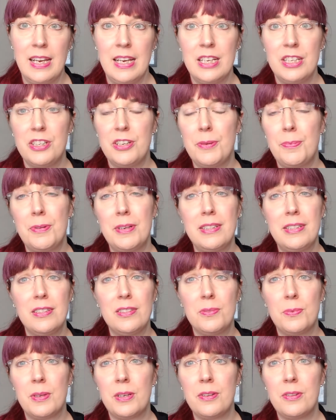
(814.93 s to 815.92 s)
Sherry Priest
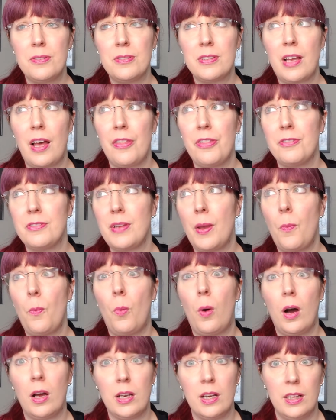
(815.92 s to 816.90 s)
is one of those authors I
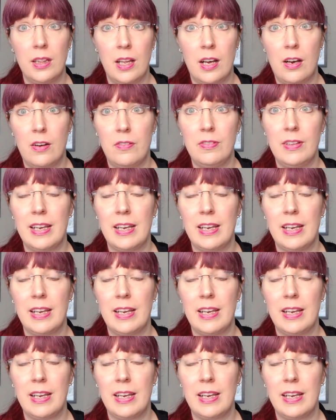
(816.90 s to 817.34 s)
want to love.